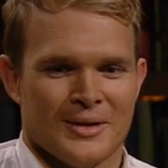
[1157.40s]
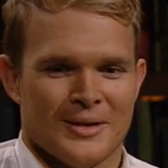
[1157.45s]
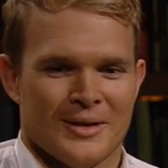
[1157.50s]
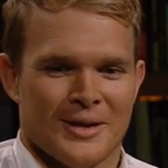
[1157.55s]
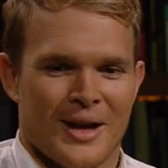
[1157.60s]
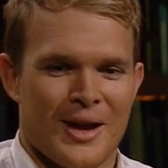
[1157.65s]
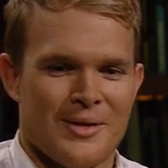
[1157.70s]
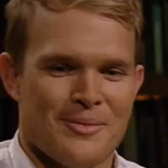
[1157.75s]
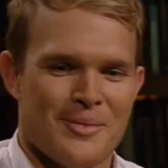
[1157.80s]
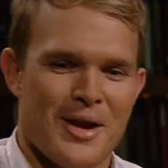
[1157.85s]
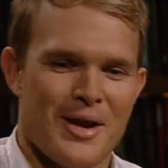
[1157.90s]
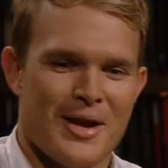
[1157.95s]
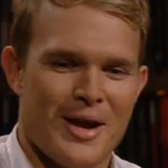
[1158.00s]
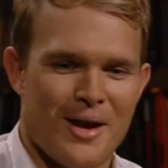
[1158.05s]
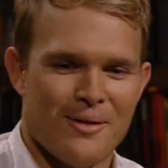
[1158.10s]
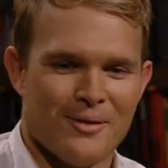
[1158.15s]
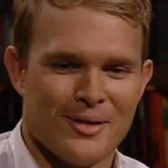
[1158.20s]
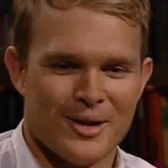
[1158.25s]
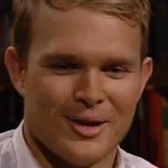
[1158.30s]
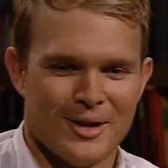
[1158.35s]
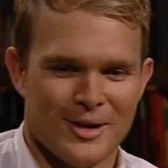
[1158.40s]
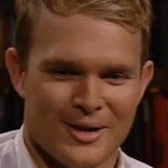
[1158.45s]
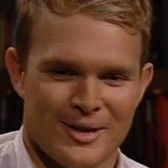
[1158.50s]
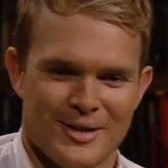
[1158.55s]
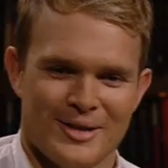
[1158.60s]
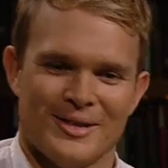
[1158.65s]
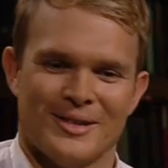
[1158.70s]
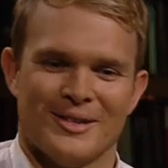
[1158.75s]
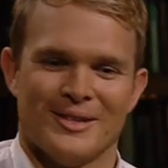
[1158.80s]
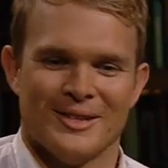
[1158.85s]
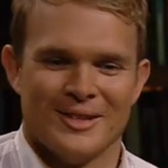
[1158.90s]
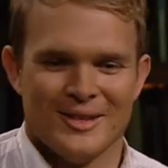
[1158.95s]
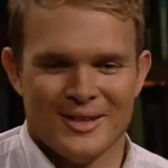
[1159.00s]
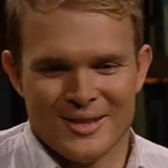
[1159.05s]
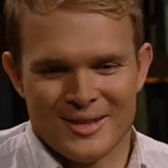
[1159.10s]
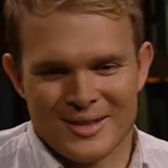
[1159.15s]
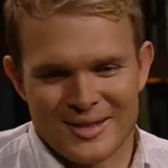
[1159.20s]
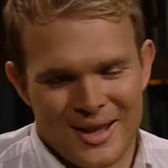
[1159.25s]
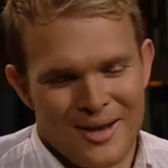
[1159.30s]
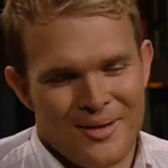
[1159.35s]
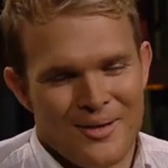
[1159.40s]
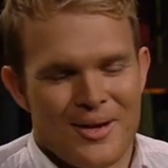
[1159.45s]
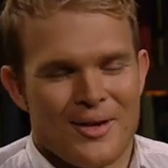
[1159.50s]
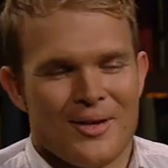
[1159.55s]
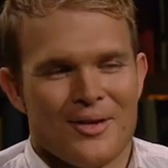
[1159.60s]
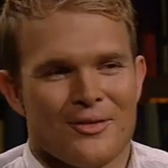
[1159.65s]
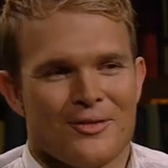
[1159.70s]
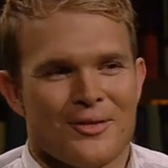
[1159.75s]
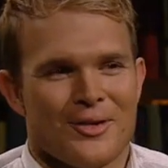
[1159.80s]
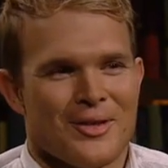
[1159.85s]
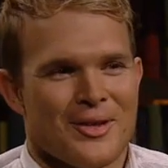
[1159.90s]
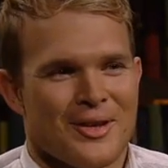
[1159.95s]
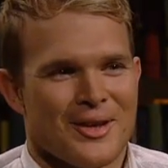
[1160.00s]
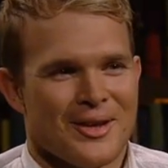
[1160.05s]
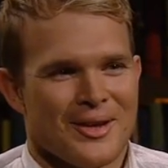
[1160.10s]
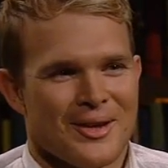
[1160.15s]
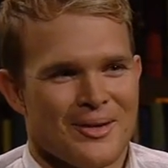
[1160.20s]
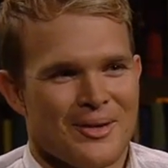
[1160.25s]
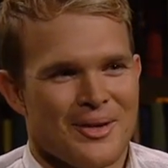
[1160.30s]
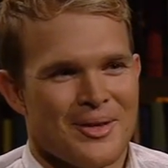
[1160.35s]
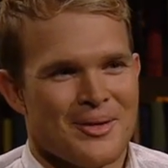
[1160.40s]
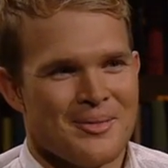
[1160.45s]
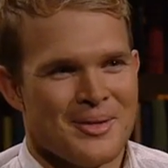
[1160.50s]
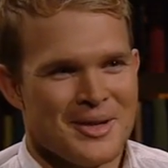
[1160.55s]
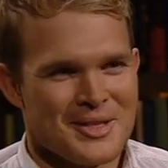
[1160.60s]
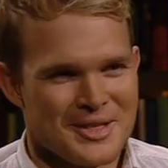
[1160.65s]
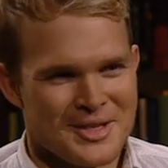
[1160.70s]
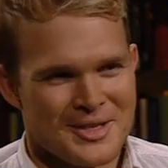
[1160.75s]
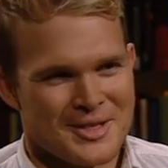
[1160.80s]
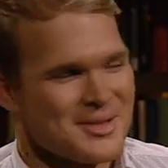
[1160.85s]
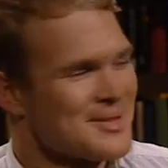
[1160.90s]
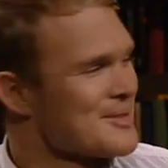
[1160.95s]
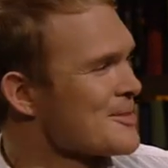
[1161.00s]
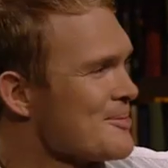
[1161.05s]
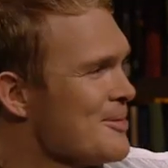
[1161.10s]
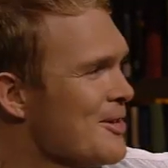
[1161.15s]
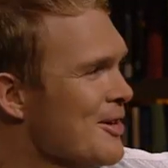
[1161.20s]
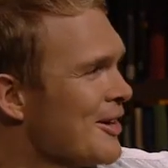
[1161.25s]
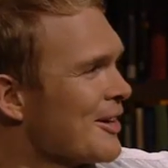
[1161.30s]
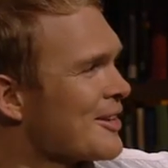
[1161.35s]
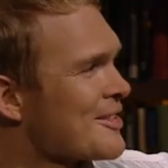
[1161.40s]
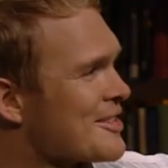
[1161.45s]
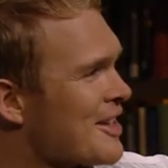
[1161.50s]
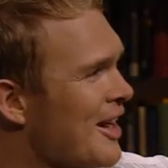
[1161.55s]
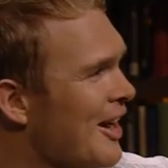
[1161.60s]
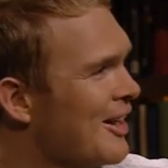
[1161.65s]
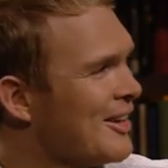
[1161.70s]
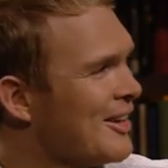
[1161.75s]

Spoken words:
hadn't been able to get one off with a missus, Mike. So